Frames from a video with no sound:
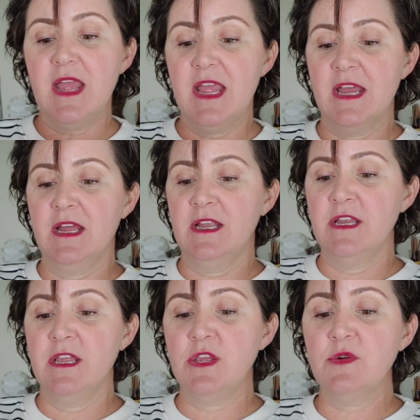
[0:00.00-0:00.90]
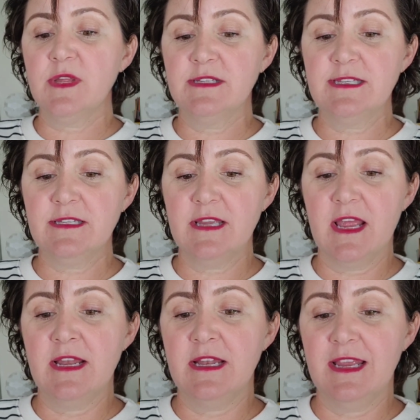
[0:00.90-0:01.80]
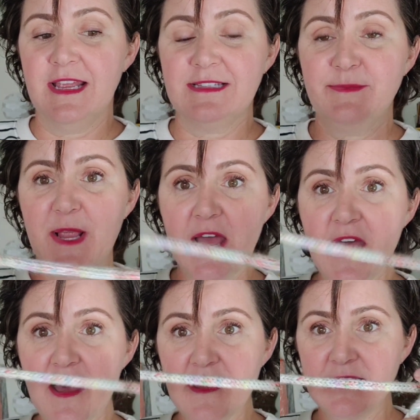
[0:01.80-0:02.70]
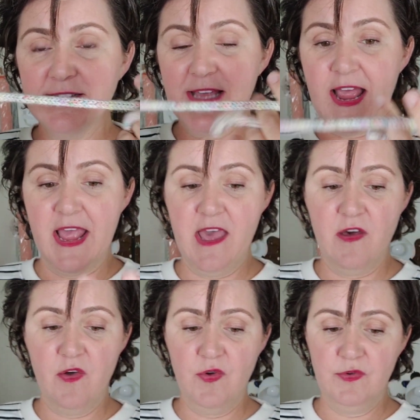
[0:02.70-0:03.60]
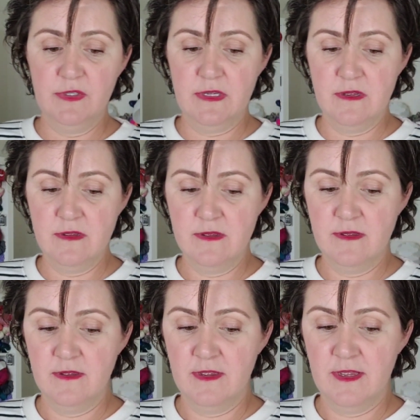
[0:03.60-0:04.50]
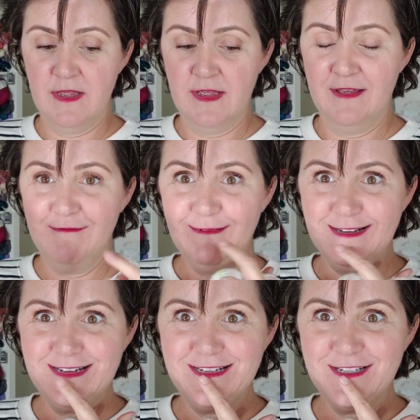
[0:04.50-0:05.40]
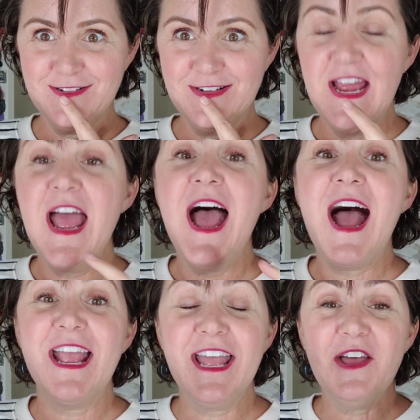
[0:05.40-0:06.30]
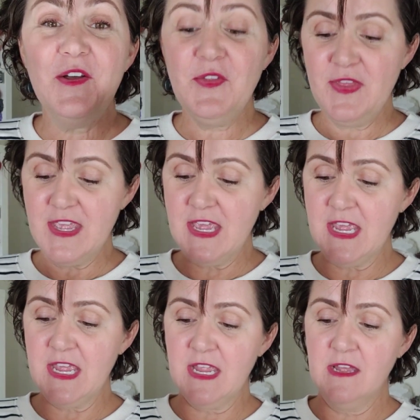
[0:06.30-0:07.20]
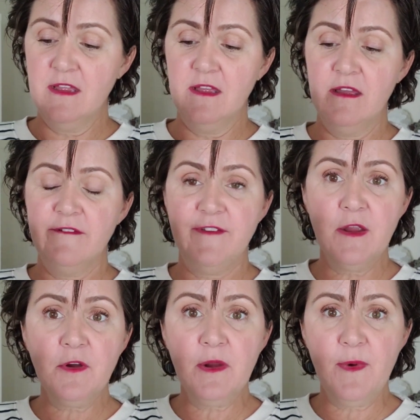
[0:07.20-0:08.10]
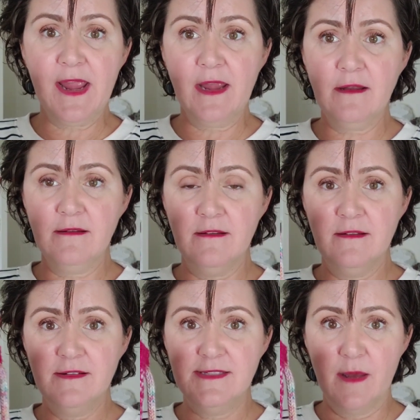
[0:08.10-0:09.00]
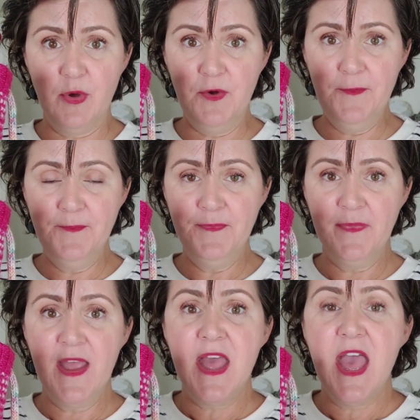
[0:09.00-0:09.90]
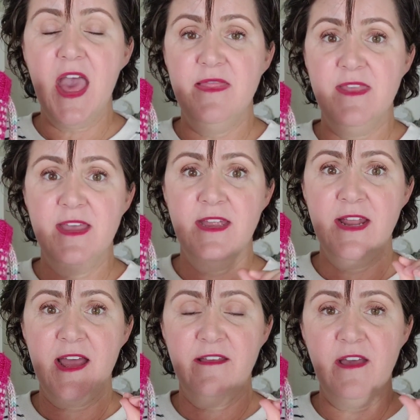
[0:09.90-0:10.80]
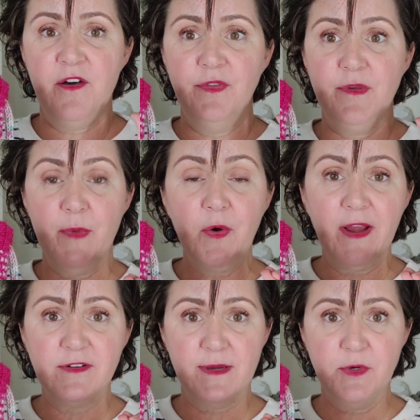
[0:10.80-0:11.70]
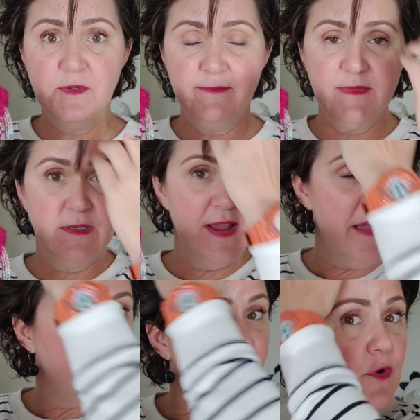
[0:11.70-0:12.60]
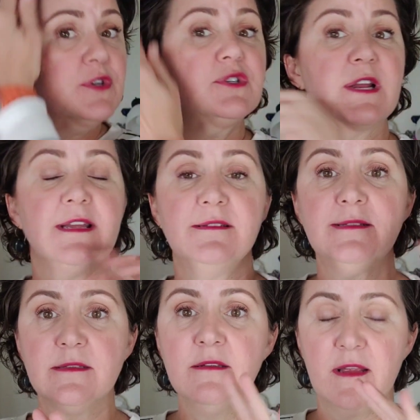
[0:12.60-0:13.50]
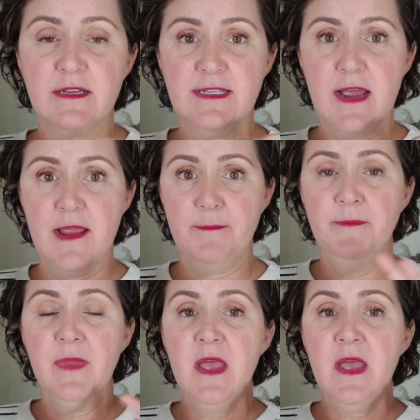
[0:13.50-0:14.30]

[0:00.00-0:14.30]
it's because I held, what did I do? I held the fingering weight double, and then I held the mohair double. So I had 4 strands at a time,